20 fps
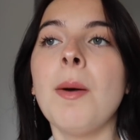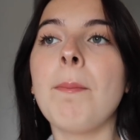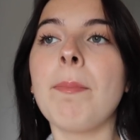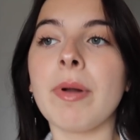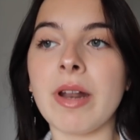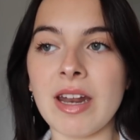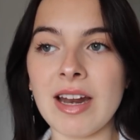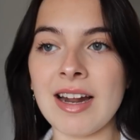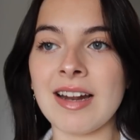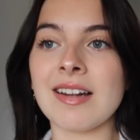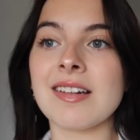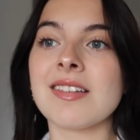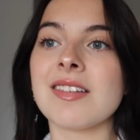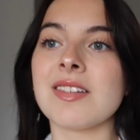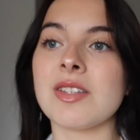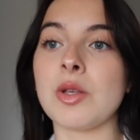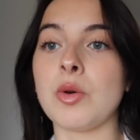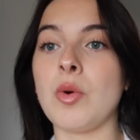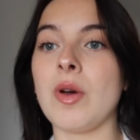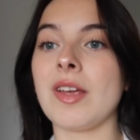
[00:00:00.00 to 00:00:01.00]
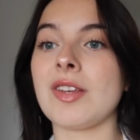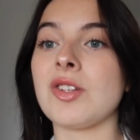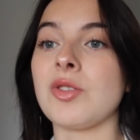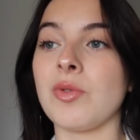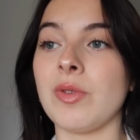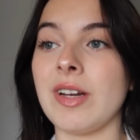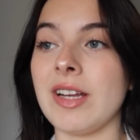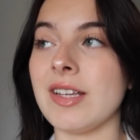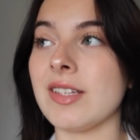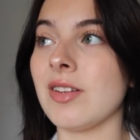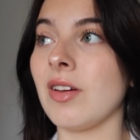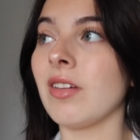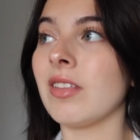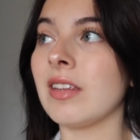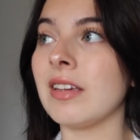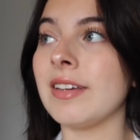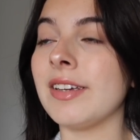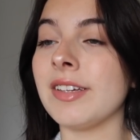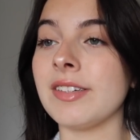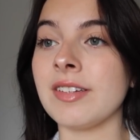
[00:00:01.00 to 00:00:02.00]
but it answers the question, or at least I
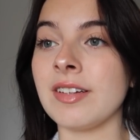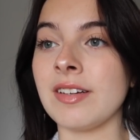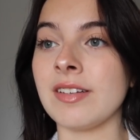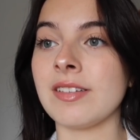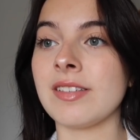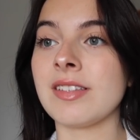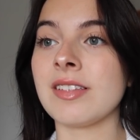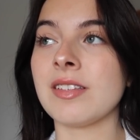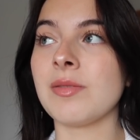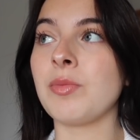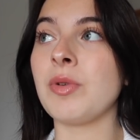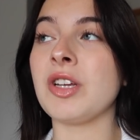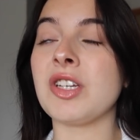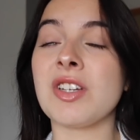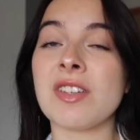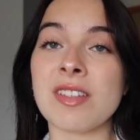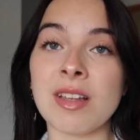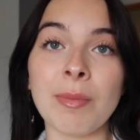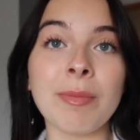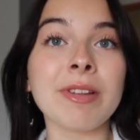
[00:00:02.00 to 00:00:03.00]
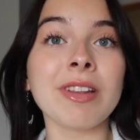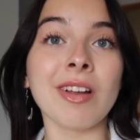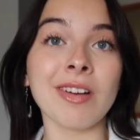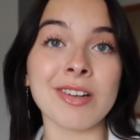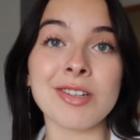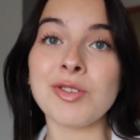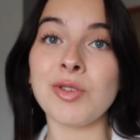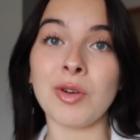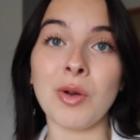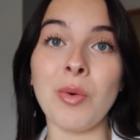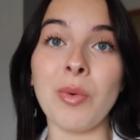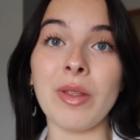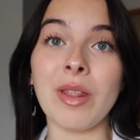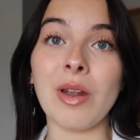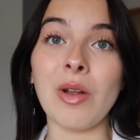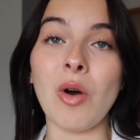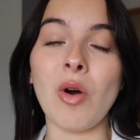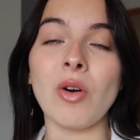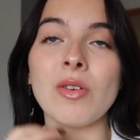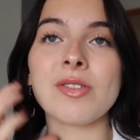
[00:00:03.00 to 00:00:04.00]
think it does, which is something that I struggle with a
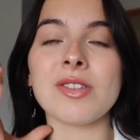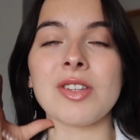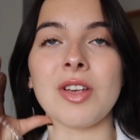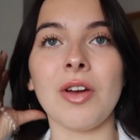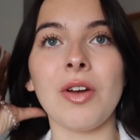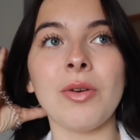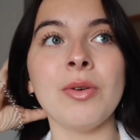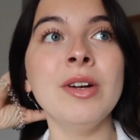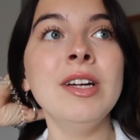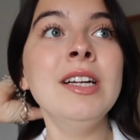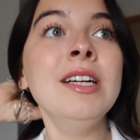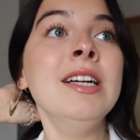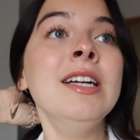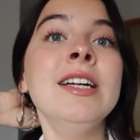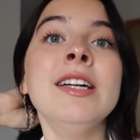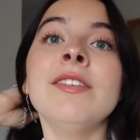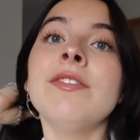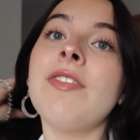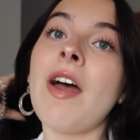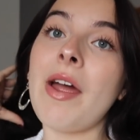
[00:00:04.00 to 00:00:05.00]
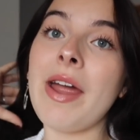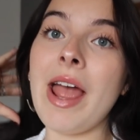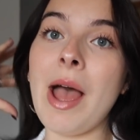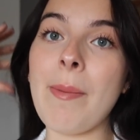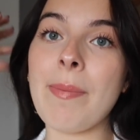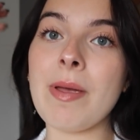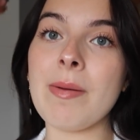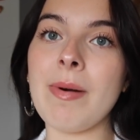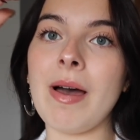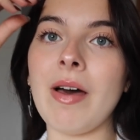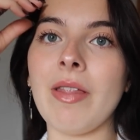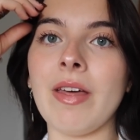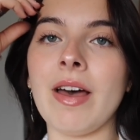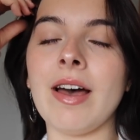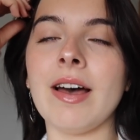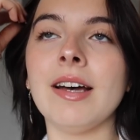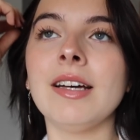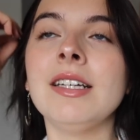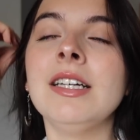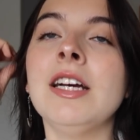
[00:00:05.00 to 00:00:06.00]
lot. So very happy about
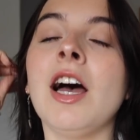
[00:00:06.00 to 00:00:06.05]
that.